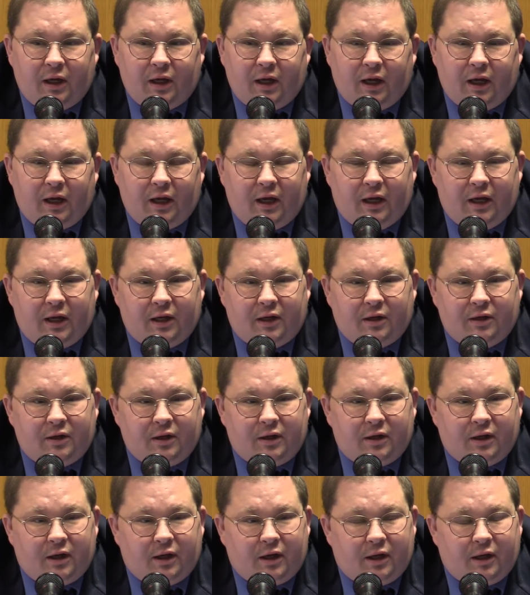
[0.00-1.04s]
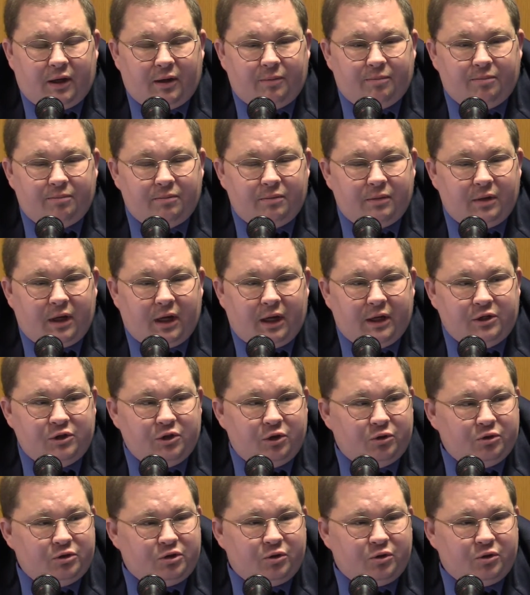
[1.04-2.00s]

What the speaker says: and I chose